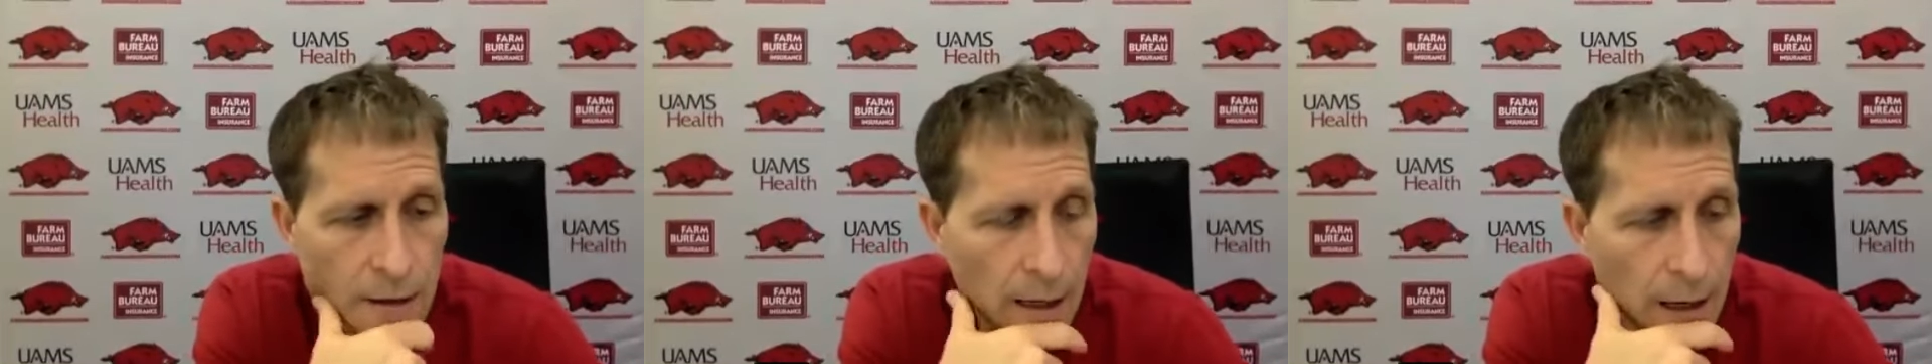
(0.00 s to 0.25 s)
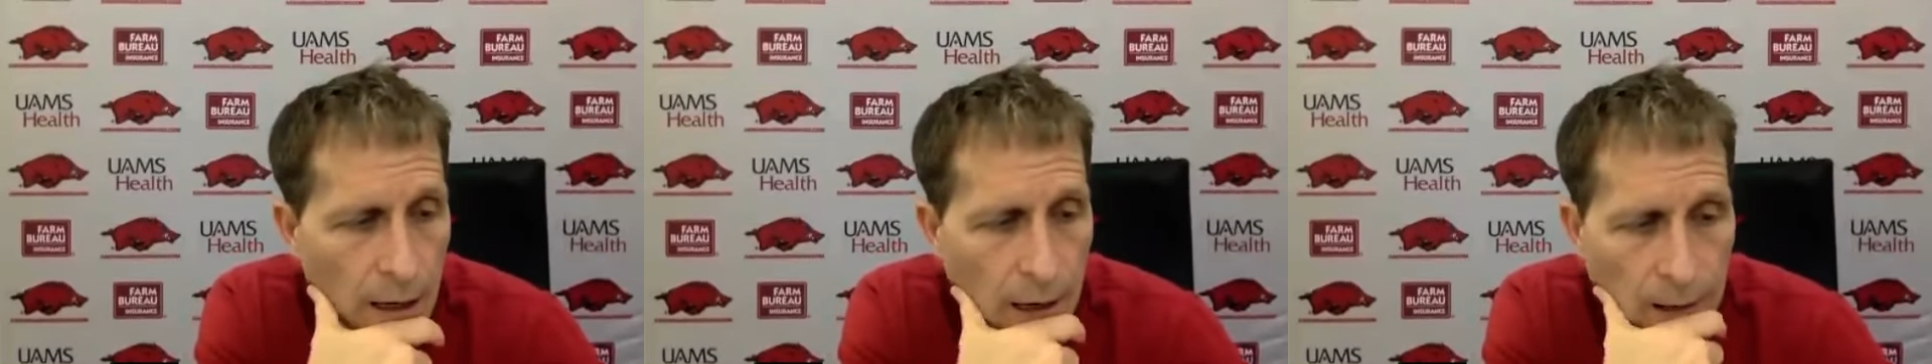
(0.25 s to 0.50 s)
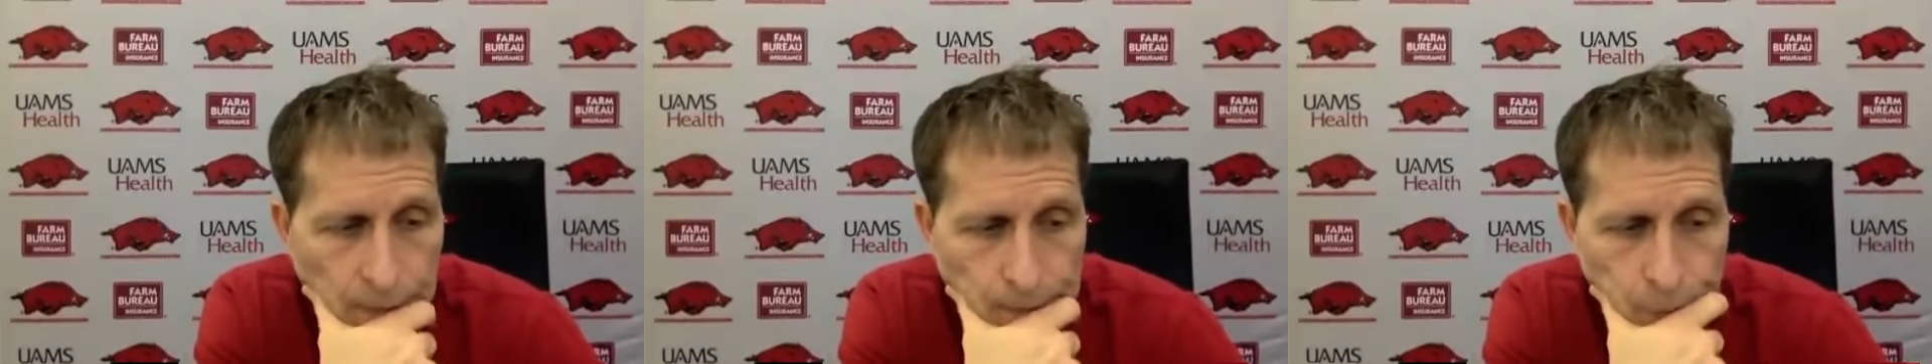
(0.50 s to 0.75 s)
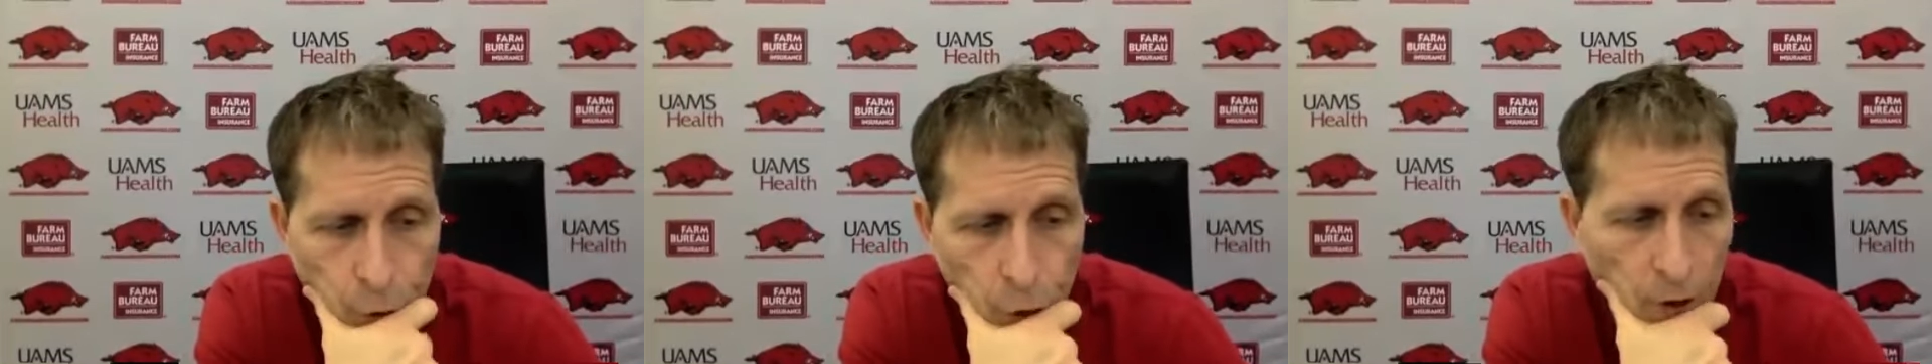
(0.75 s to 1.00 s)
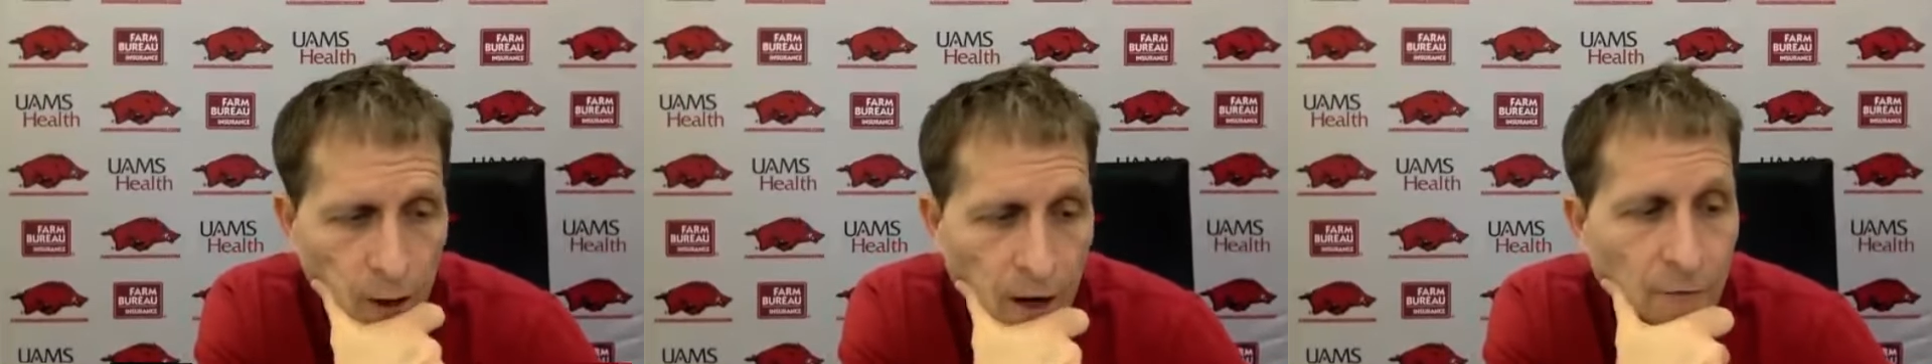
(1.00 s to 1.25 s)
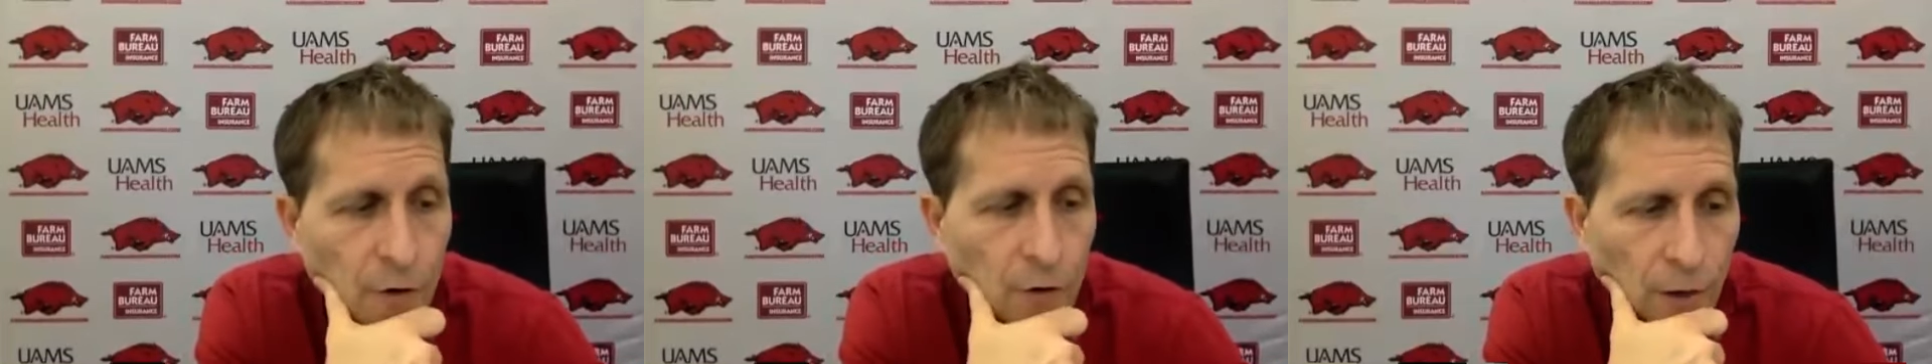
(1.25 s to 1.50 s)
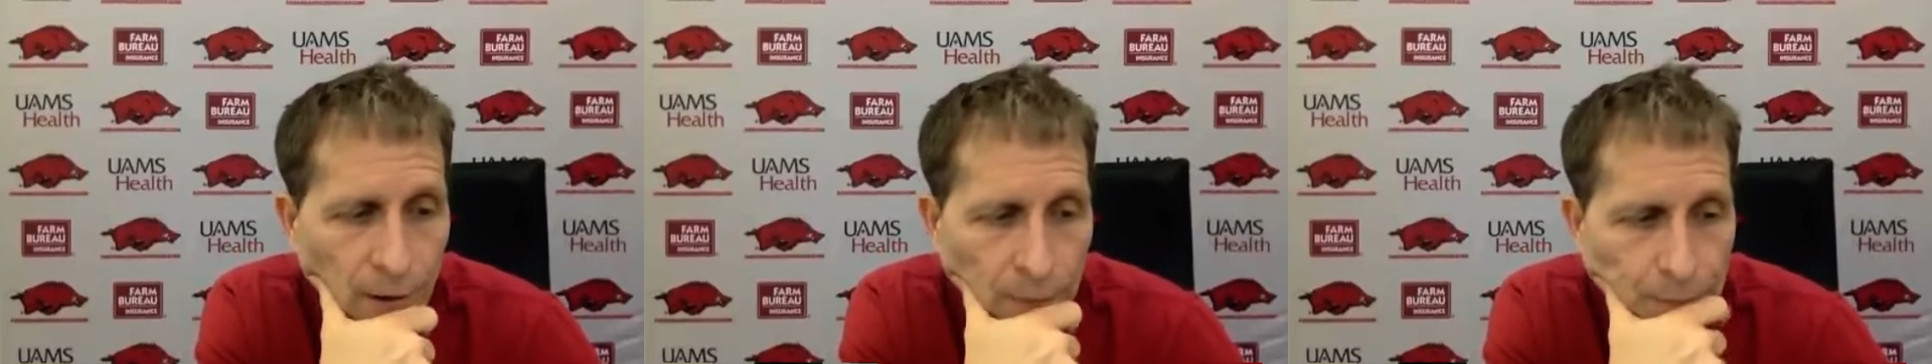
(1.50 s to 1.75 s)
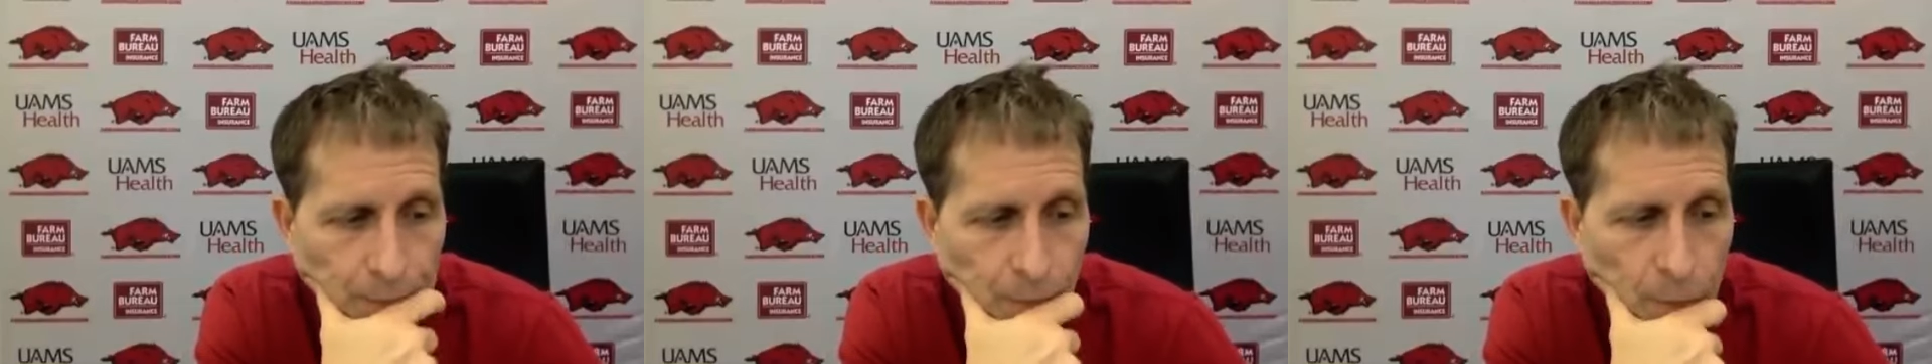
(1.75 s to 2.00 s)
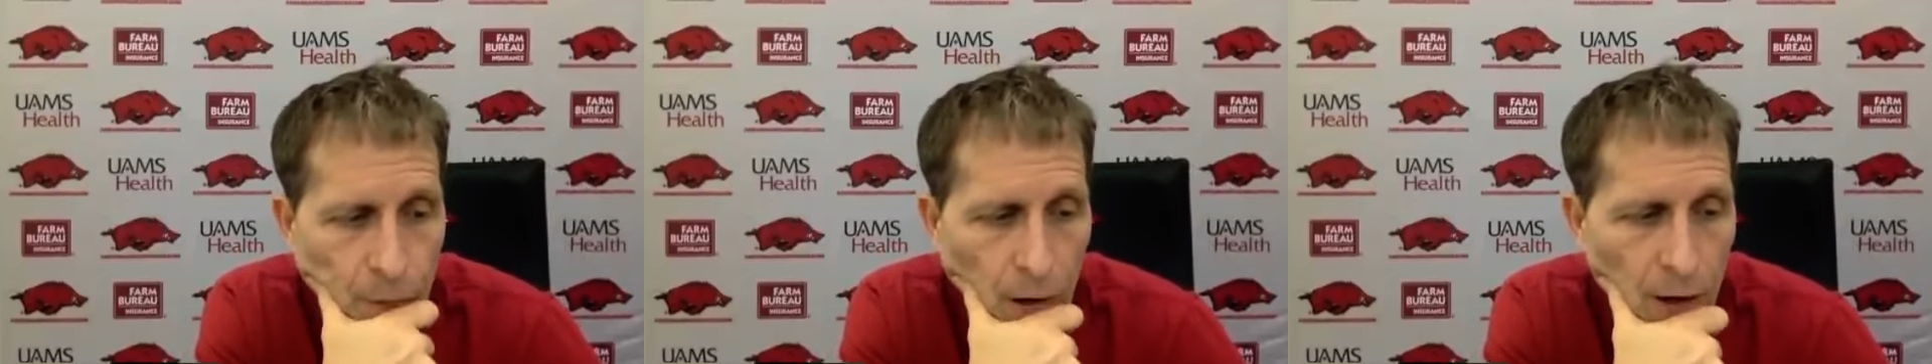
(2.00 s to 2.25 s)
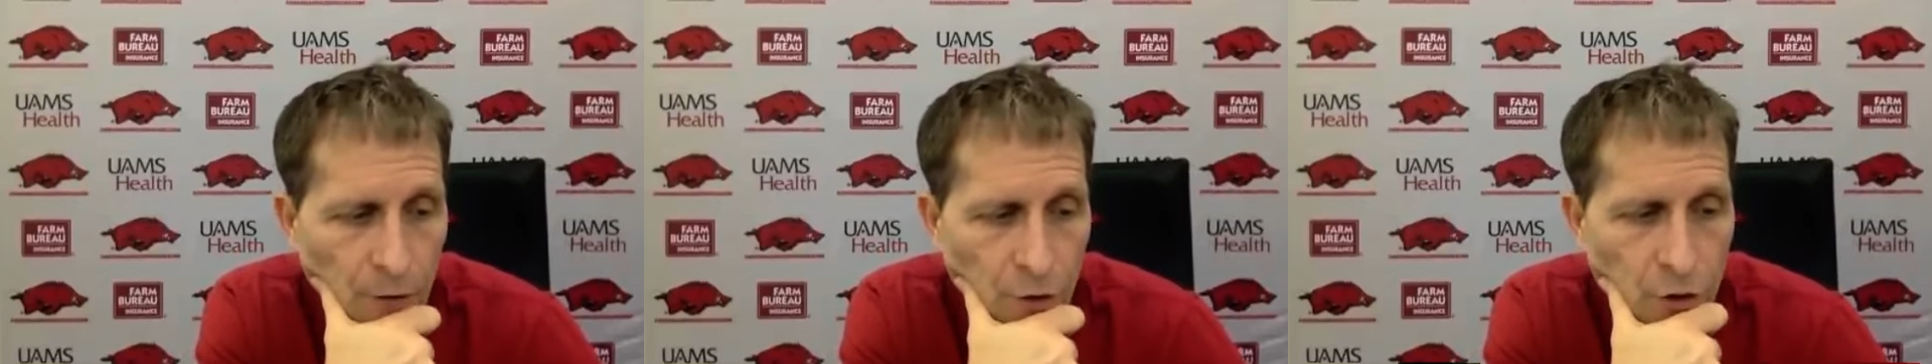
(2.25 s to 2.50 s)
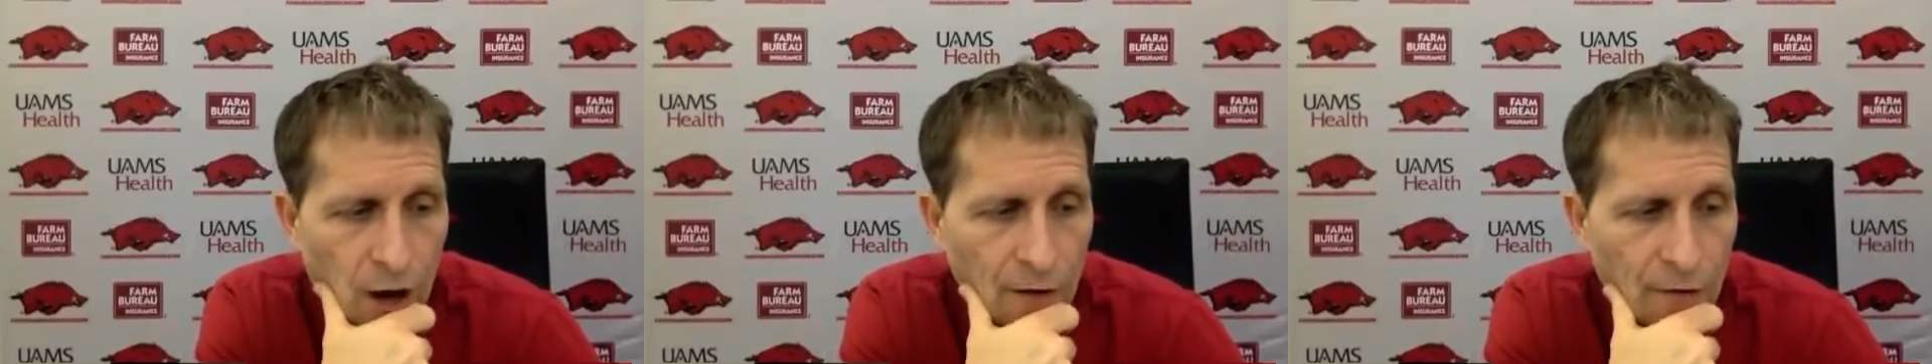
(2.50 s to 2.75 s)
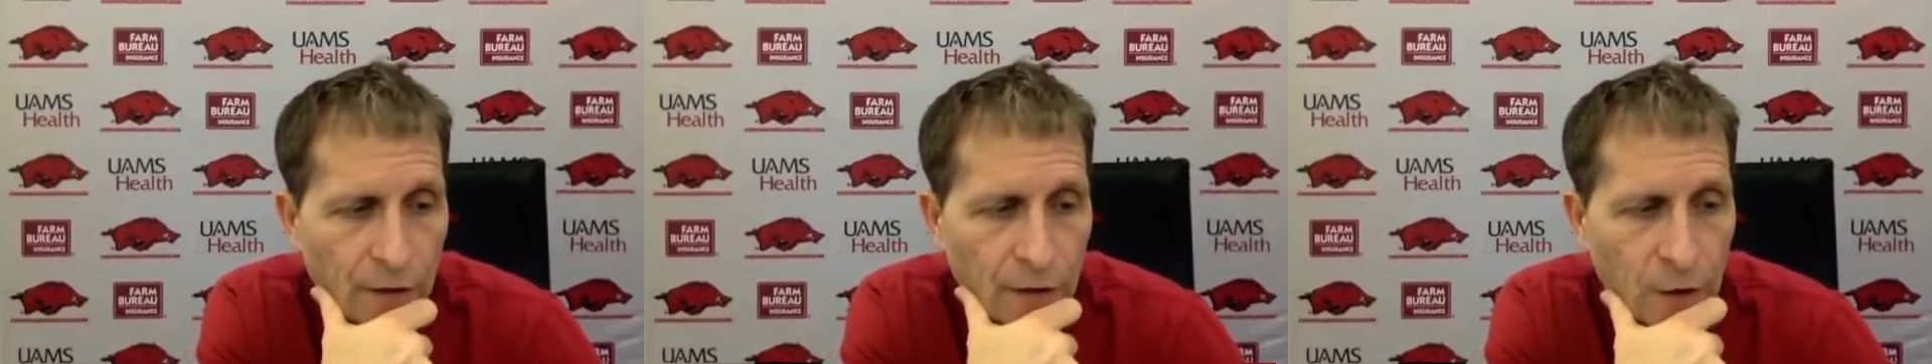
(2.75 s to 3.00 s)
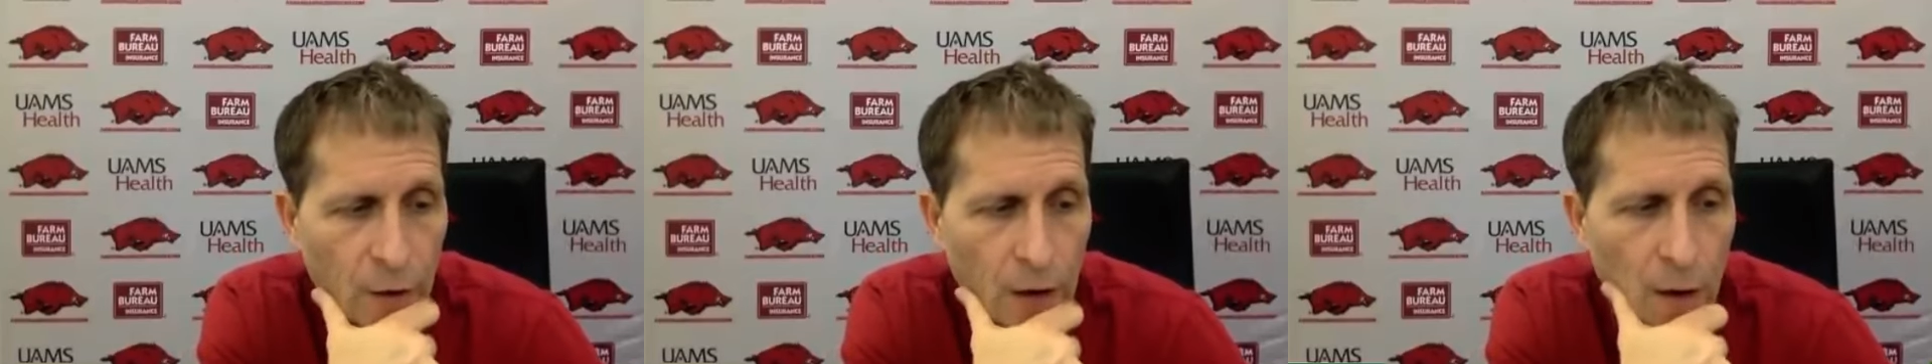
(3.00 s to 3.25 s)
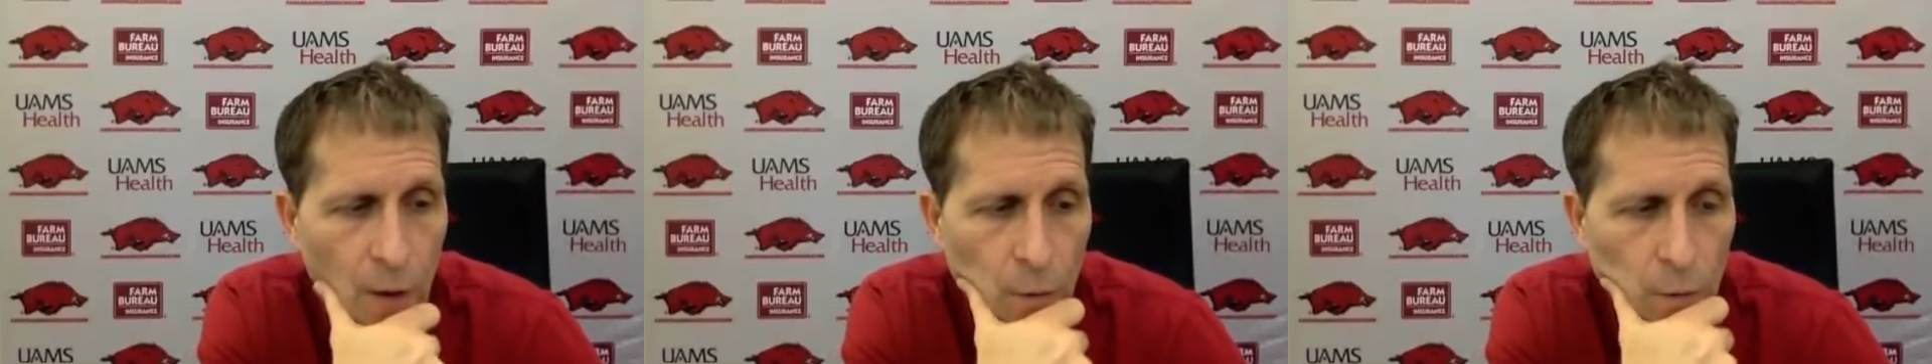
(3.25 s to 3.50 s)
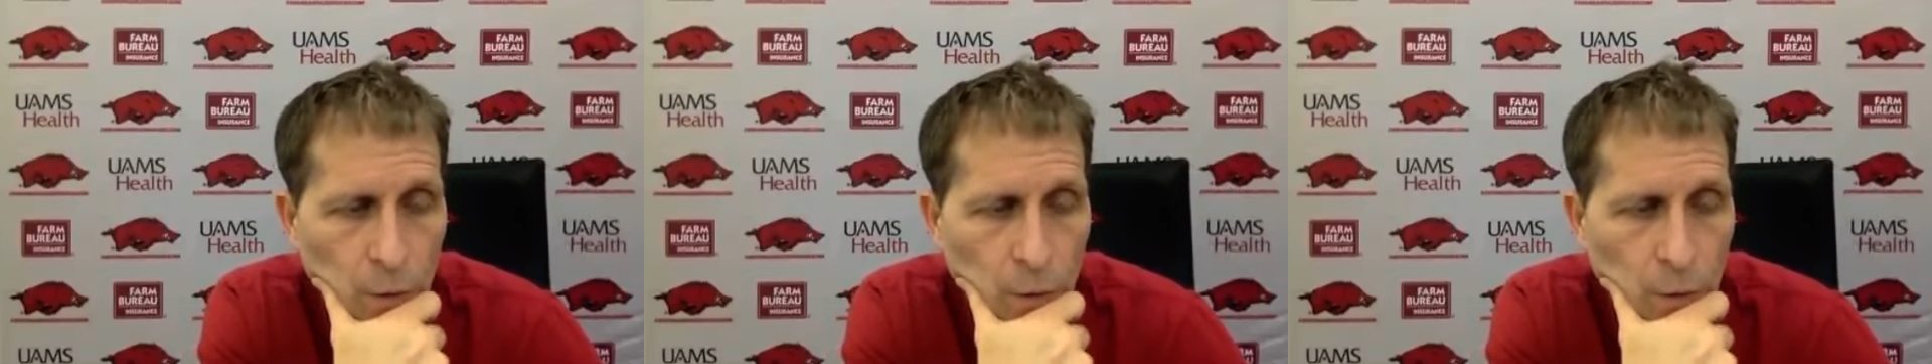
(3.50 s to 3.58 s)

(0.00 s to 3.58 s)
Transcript: uh, looking at everything uh, to try to figure out,